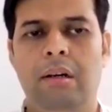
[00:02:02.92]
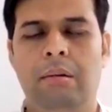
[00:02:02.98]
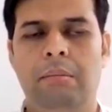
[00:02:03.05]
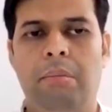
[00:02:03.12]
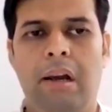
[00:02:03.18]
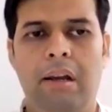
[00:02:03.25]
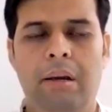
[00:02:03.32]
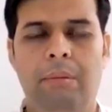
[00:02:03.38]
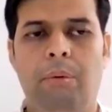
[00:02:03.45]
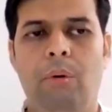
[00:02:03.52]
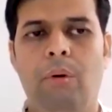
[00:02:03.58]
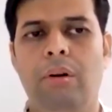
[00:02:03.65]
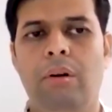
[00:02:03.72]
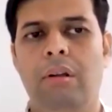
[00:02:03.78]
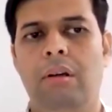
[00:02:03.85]
a buy
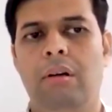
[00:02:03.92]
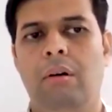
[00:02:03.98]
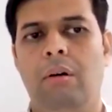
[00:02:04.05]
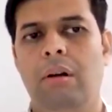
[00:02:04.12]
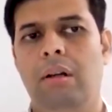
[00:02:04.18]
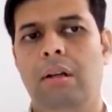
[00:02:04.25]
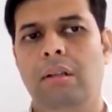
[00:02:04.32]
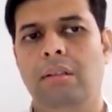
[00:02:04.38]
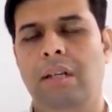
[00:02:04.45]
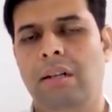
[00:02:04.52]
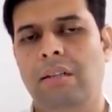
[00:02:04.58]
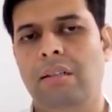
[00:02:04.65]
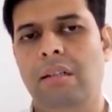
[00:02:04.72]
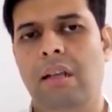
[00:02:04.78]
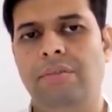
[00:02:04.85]
report on
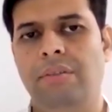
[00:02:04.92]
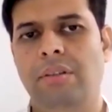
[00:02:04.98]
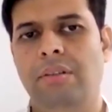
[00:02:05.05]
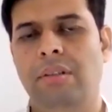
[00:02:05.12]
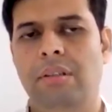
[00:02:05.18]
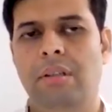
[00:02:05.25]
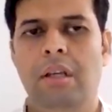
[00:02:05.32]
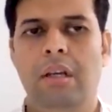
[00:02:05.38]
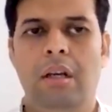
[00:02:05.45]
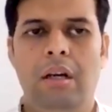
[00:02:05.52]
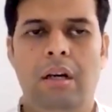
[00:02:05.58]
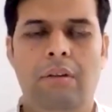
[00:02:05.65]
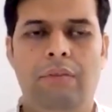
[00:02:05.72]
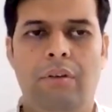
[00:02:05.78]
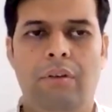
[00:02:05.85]
Zydus Lifesciences
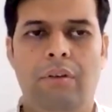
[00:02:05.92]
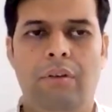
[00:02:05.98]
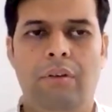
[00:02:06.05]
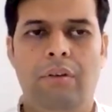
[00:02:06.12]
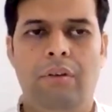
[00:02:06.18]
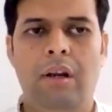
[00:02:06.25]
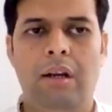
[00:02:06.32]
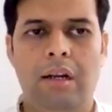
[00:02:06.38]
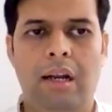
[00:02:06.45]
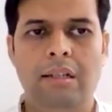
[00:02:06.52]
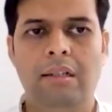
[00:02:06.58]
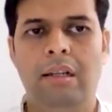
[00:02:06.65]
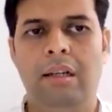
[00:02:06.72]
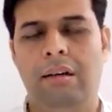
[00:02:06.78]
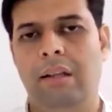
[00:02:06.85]
for our clients at
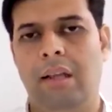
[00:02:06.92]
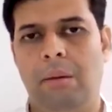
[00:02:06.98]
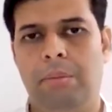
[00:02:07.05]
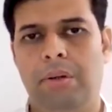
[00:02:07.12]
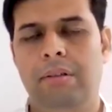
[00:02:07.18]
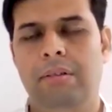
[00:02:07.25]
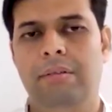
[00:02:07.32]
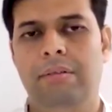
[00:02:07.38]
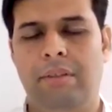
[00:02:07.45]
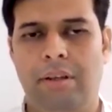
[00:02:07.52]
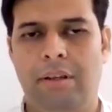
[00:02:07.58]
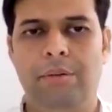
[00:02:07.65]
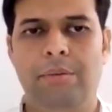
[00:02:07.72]
InCred Capital. Thank you.